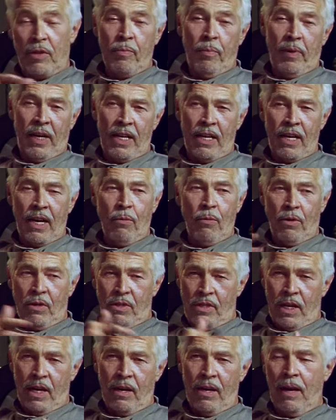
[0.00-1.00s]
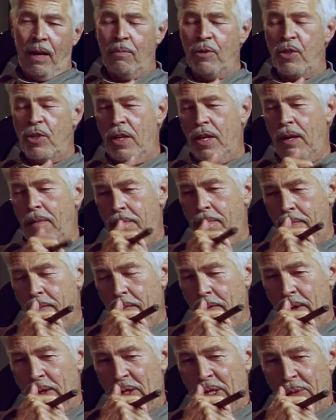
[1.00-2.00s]
Blake Edwards at MGM,
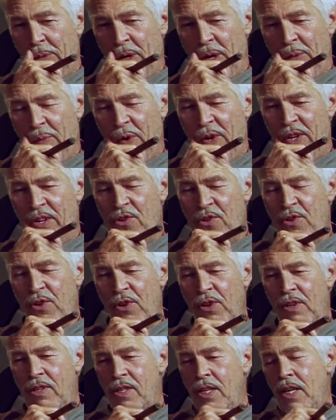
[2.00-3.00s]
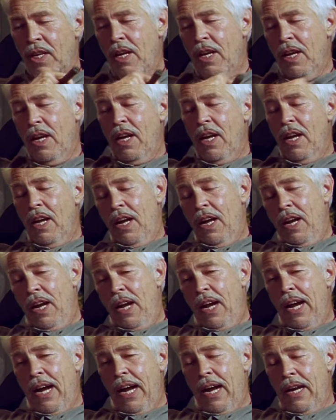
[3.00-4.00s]
with Jim Aubrey in charge.
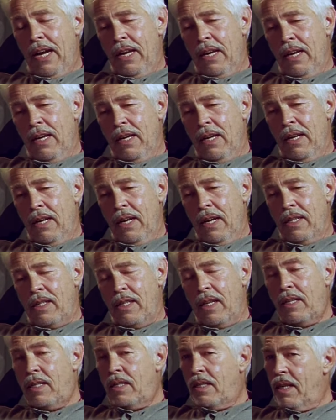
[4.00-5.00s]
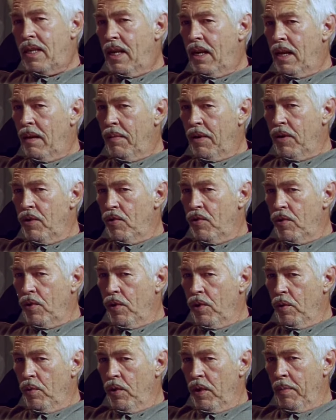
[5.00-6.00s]
And I said, Sam, are you
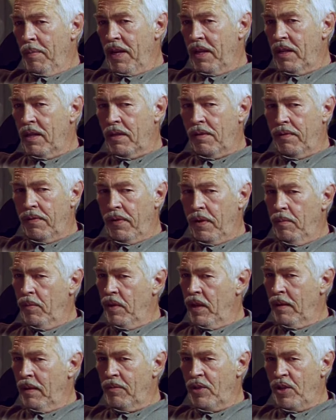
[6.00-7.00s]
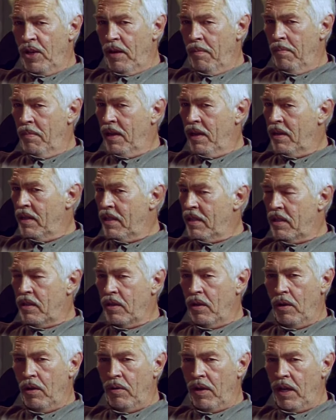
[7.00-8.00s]
sure you want to make this film with MGM? Because,
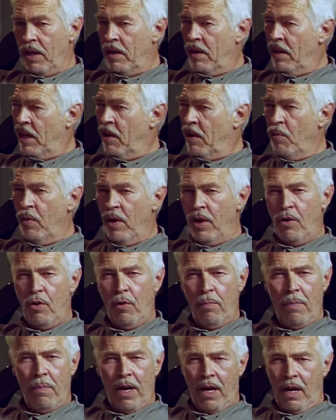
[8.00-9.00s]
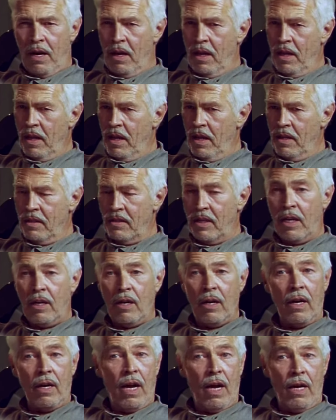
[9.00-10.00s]
you know, they really do bad things. They
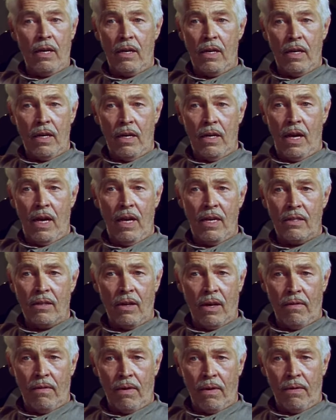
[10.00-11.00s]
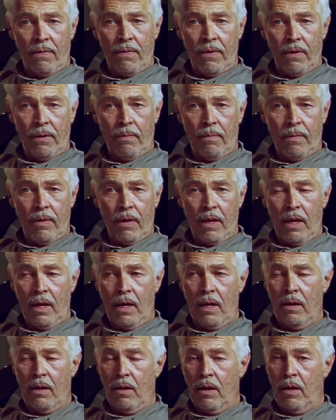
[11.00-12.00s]
cut 18 days out of our film.
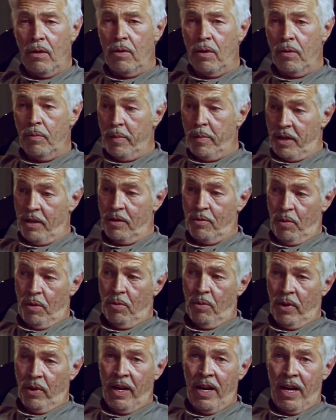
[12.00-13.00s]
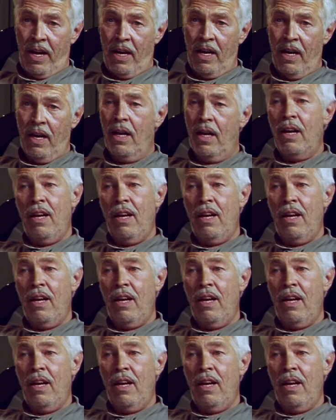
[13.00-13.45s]
And, you know, because we were ahead,